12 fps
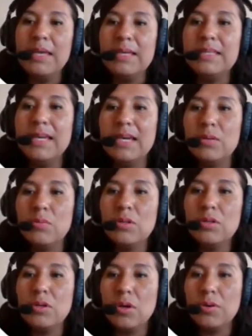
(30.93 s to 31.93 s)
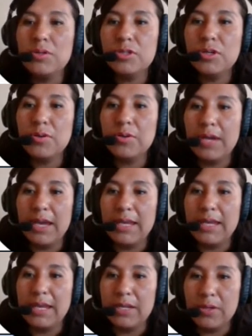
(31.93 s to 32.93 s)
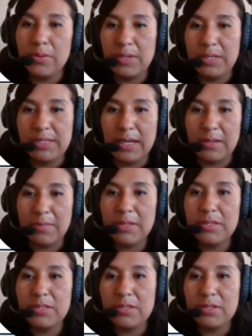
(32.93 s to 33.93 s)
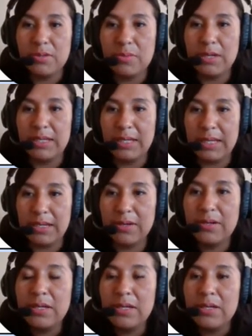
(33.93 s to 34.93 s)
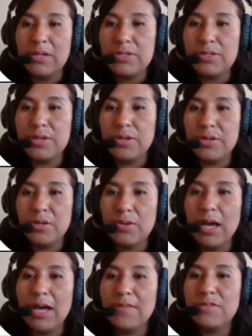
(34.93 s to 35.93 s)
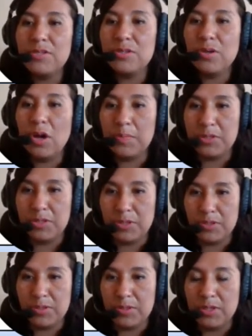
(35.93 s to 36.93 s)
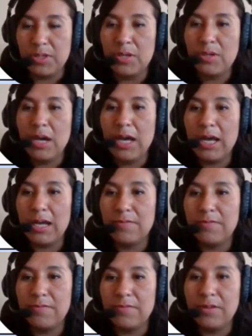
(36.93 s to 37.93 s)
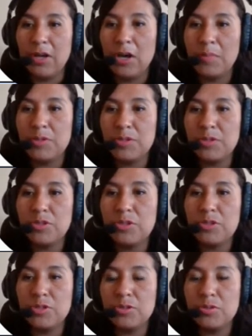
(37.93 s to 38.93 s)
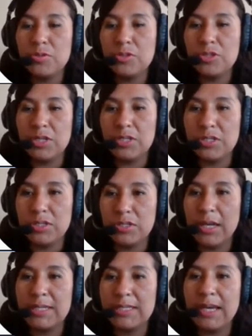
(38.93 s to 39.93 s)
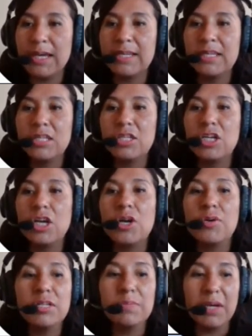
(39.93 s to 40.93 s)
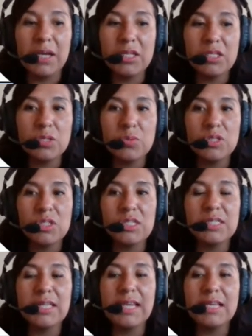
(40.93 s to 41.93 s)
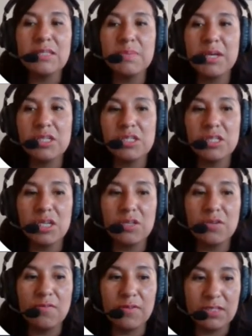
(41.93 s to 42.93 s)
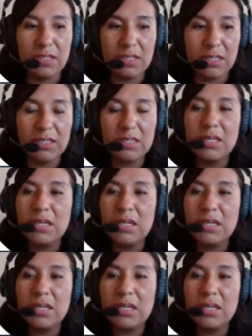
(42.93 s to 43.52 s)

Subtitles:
Then we'll go to create a new assignment right here. So you have two options. You have the option to just assign the current page, which is the last page that you visited